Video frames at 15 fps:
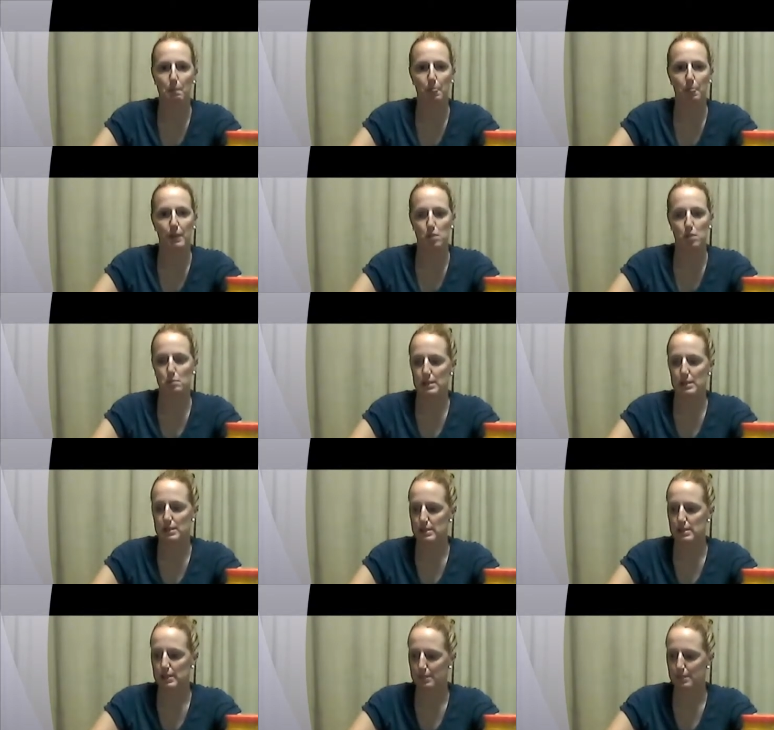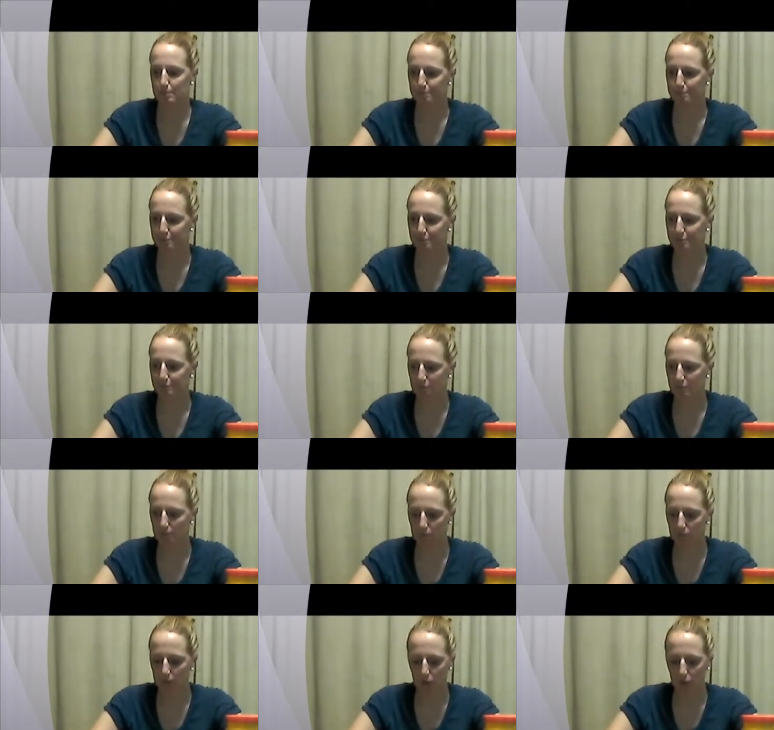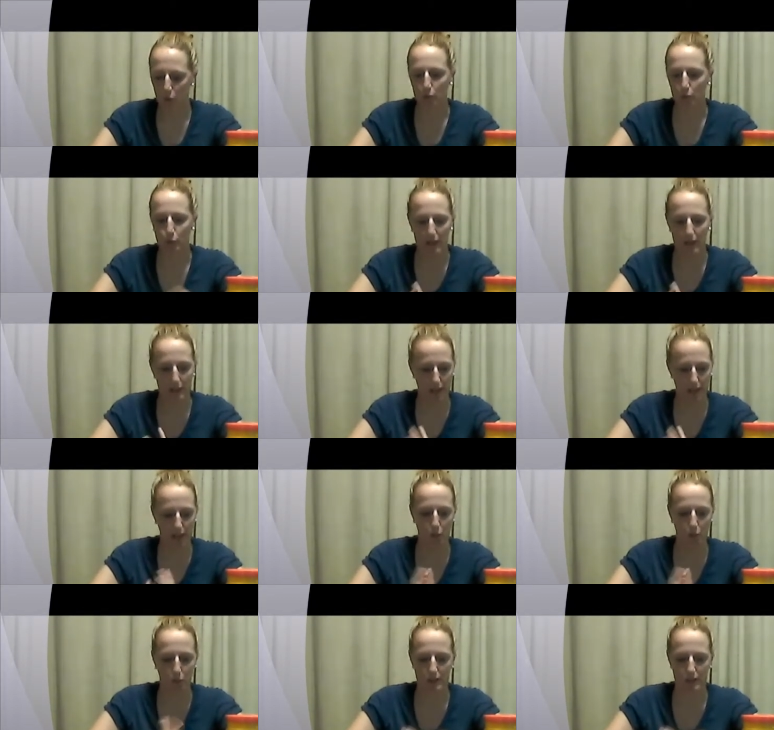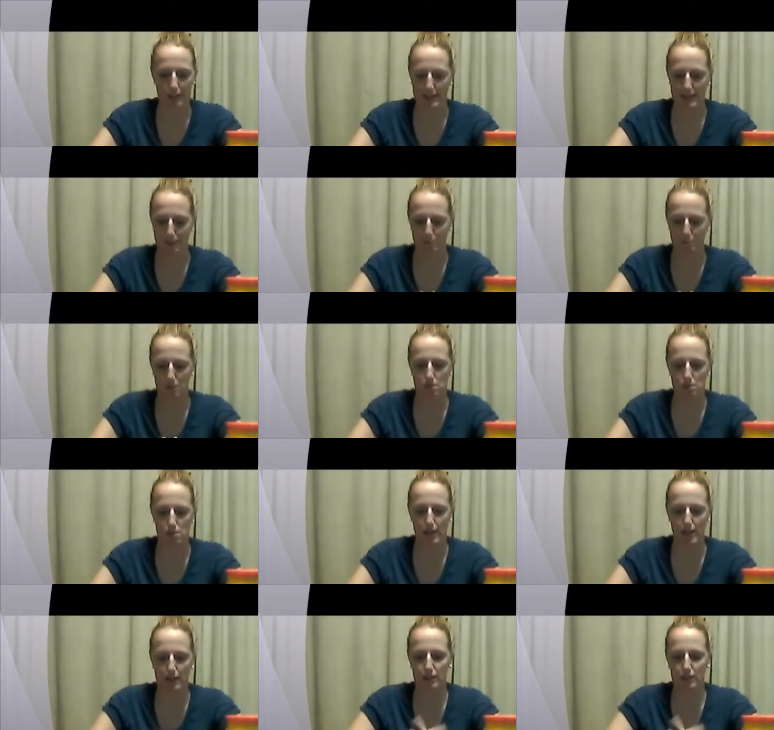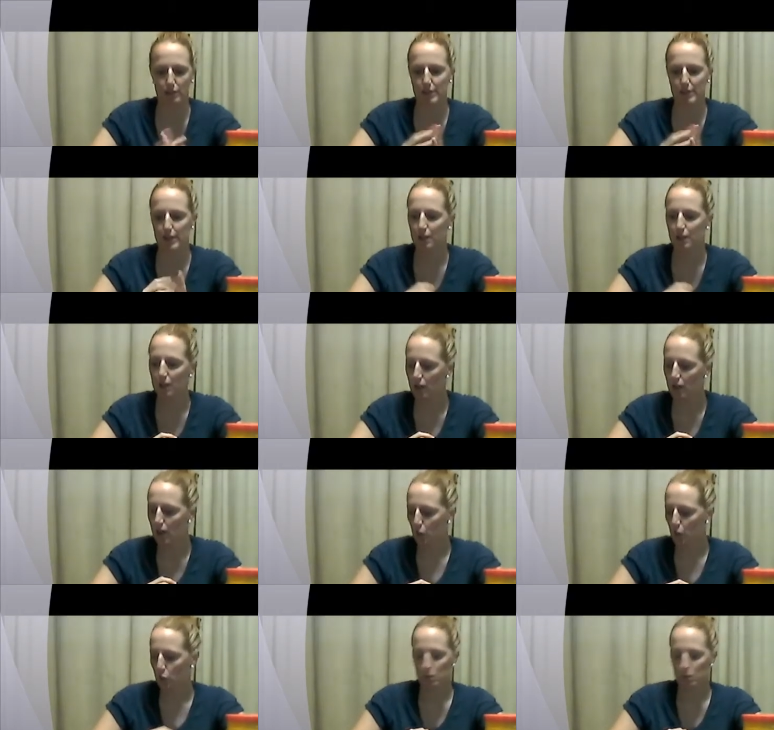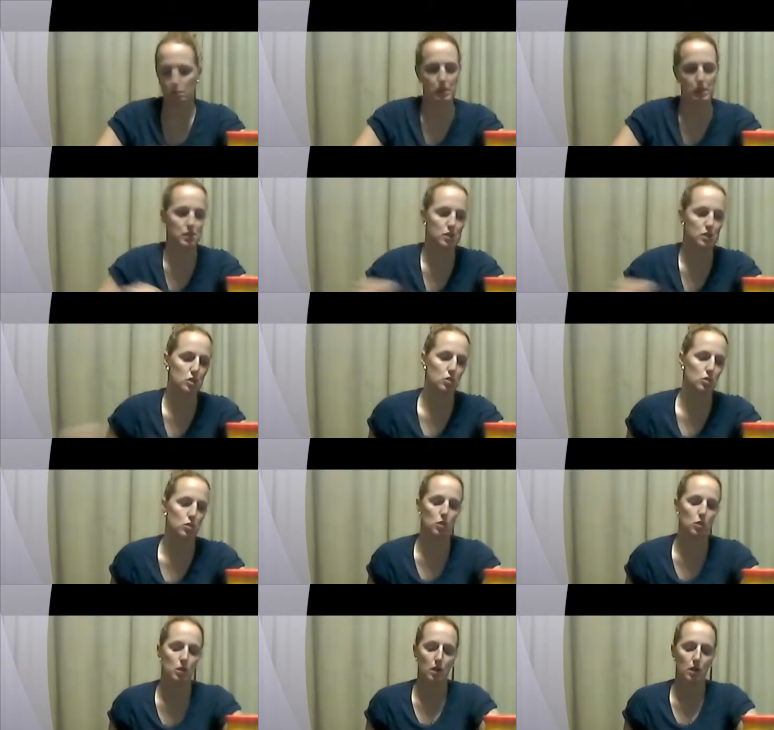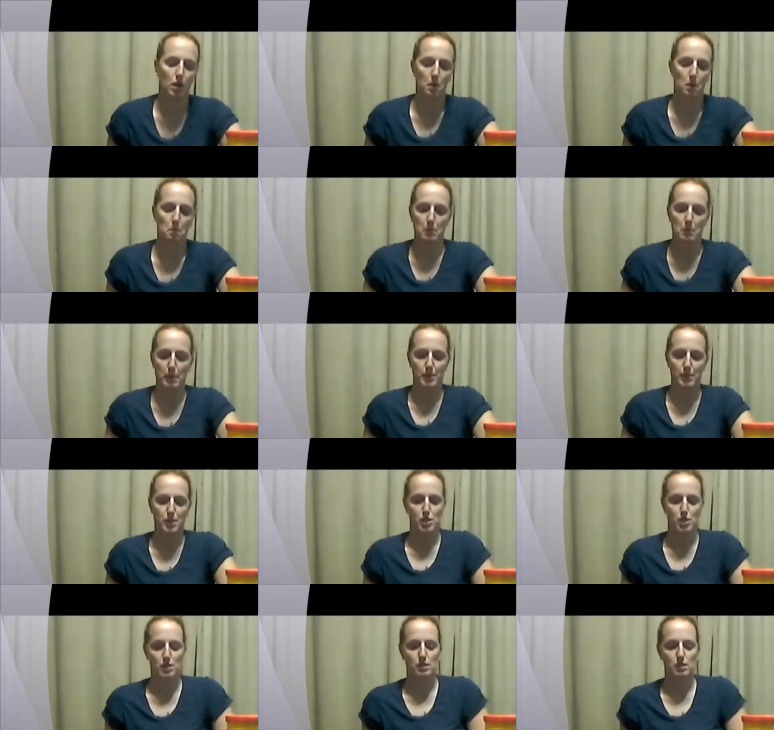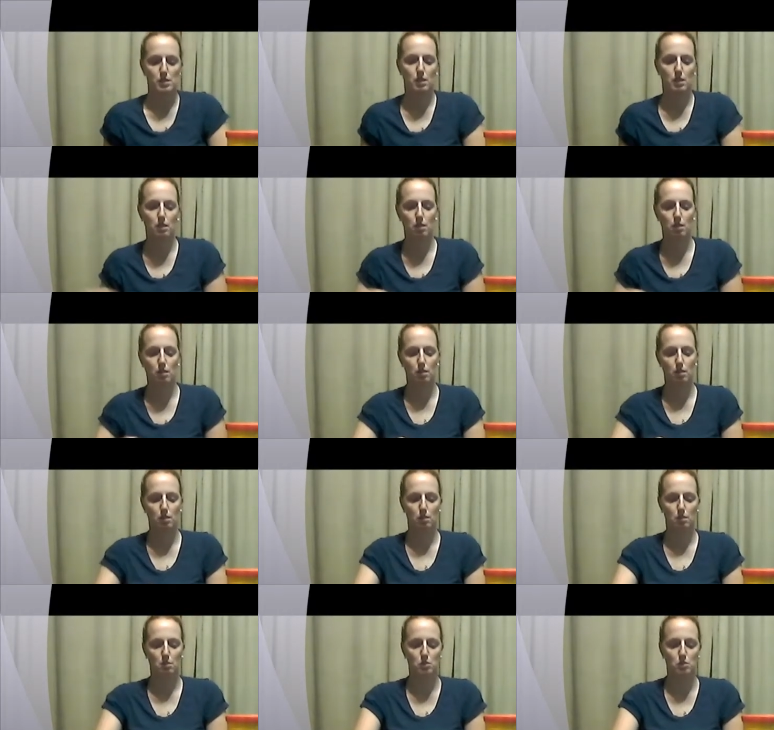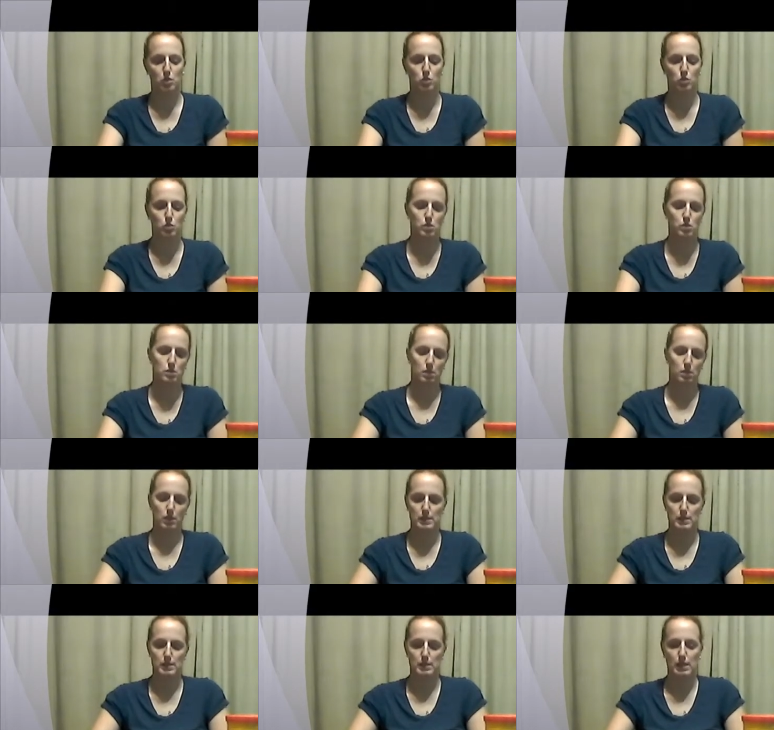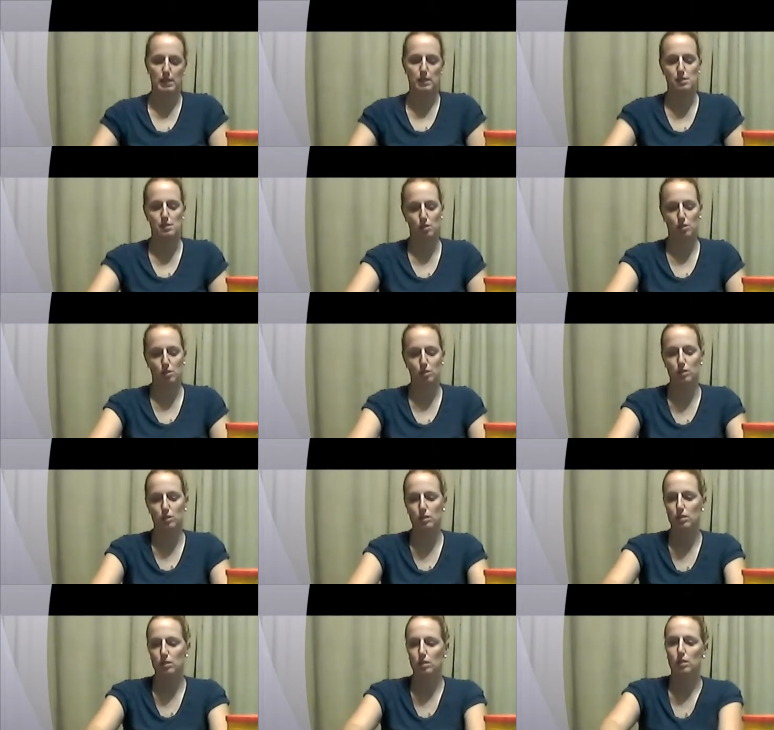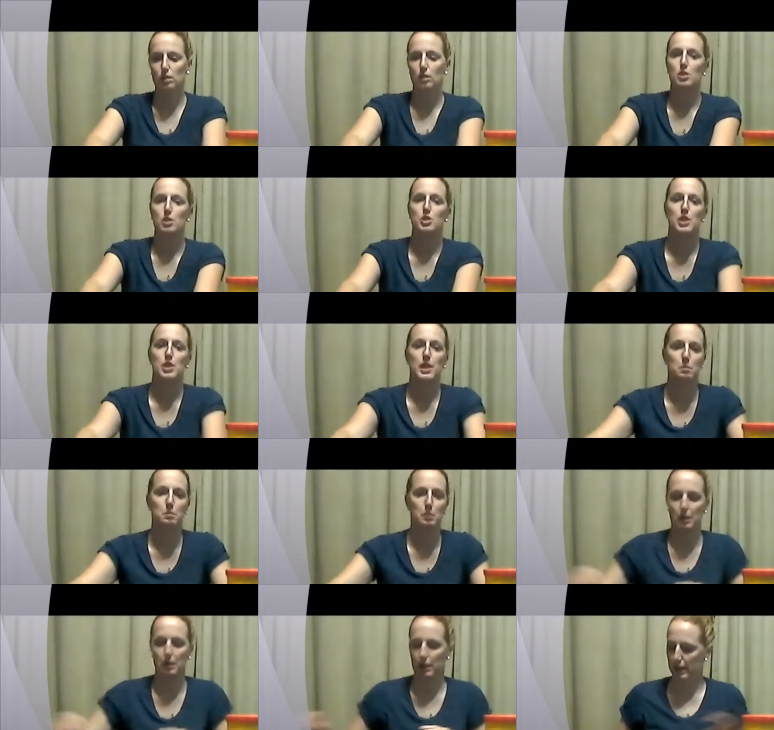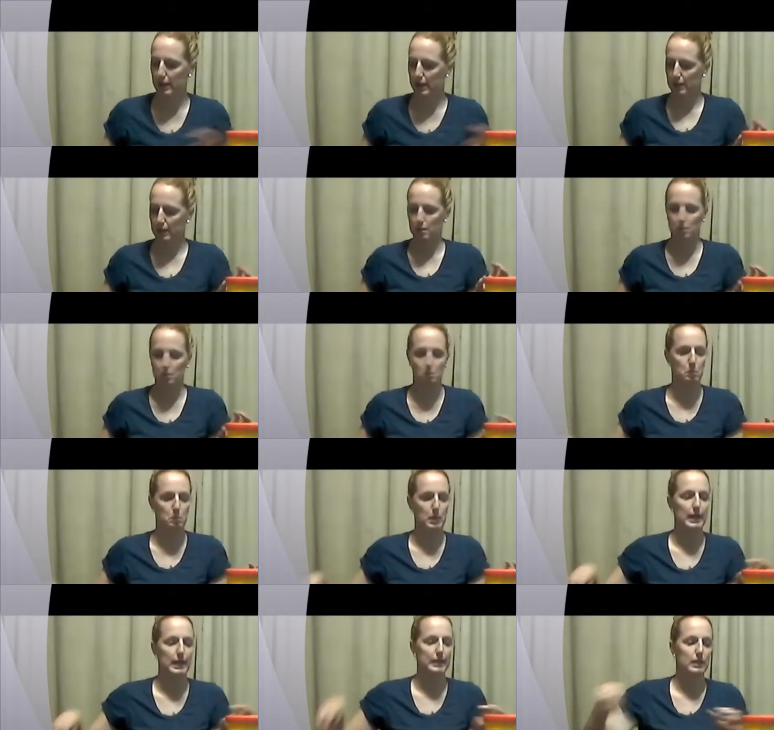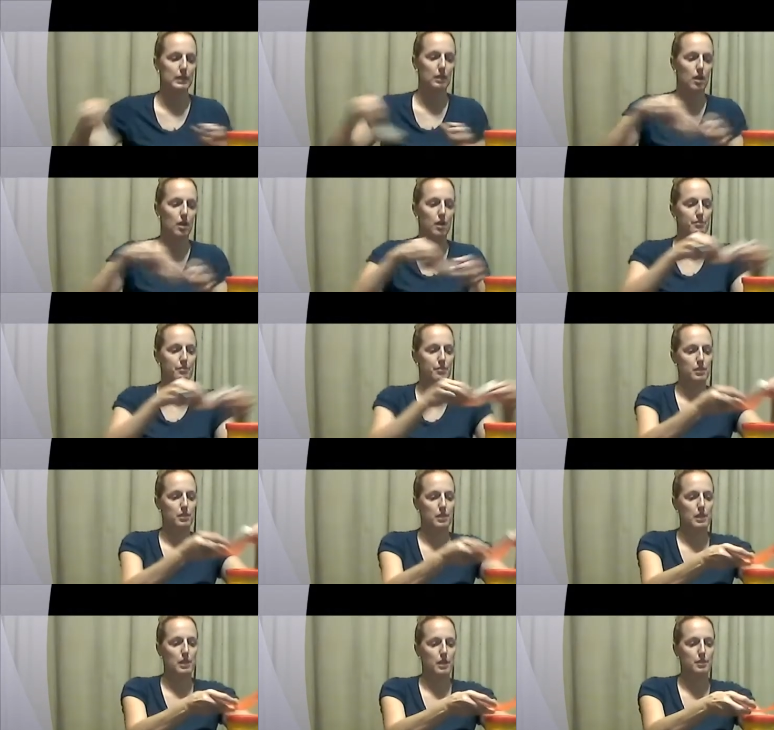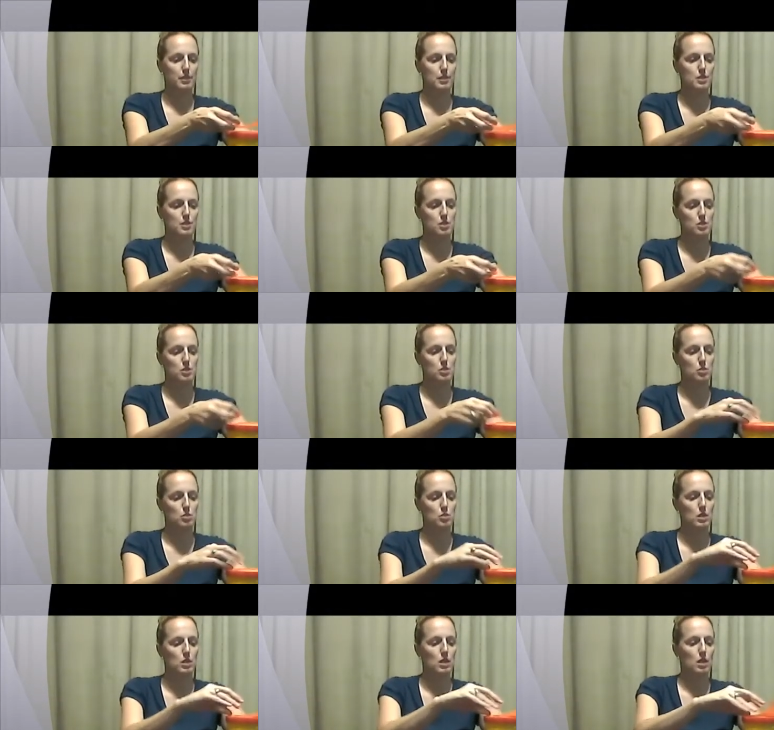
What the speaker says: that you might see. One way that I would adapt this activity would be to maybe just use, let's say, the circle shape and blocking off the other 2